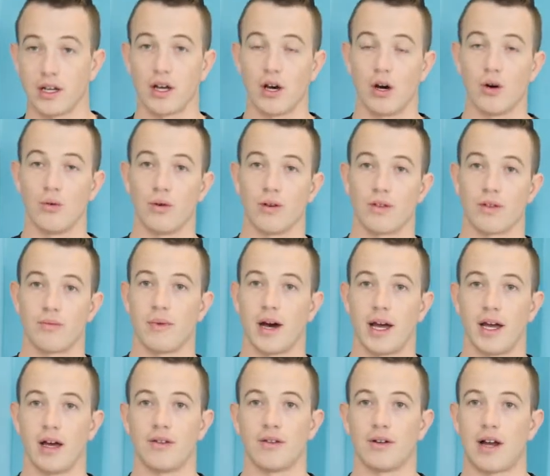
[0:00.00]
to go with
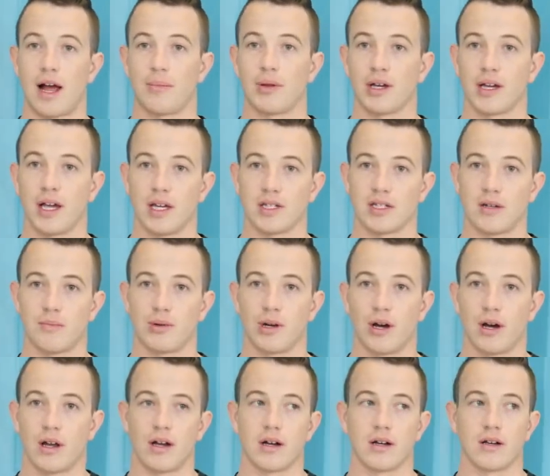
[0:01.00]
my other application of
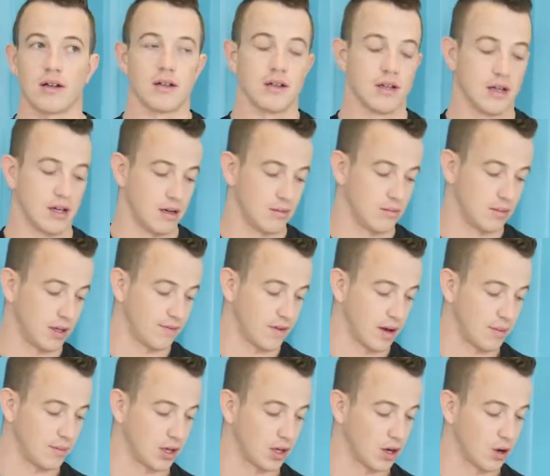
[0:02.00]
product. If
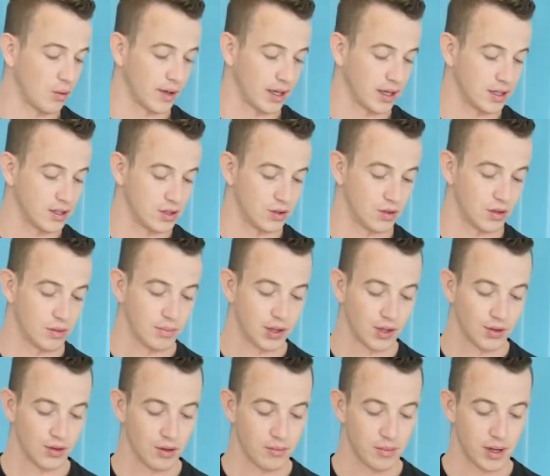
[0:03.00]
I'm going into a
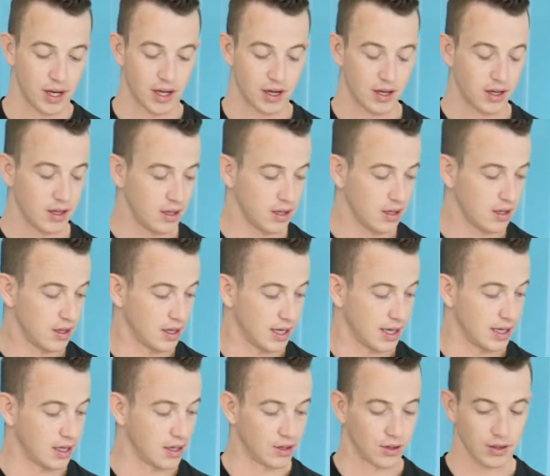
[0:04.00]
mineral mud,
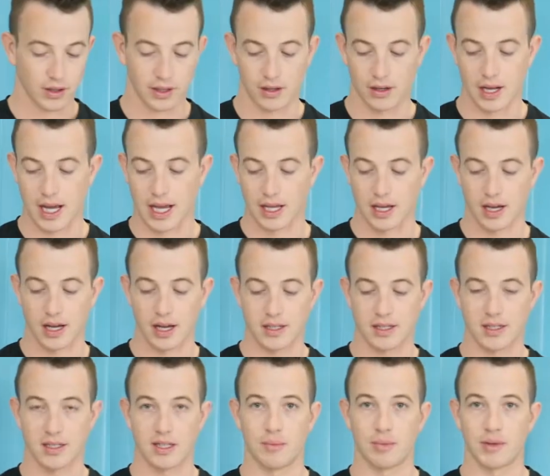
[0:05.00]
I
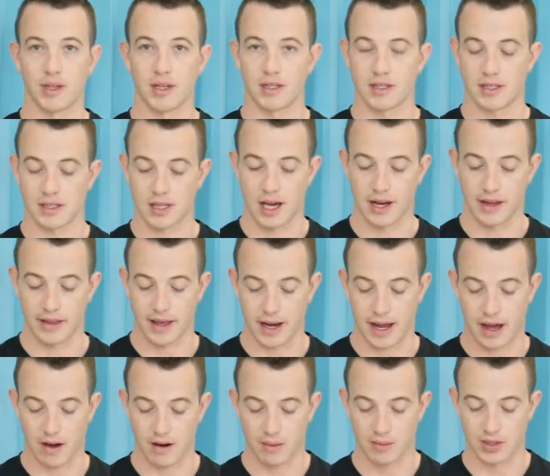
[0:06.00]
snipped this side of that
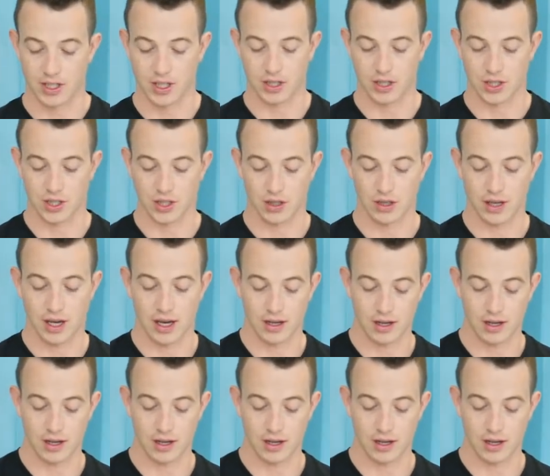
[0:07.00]
out. I'm just going to show you how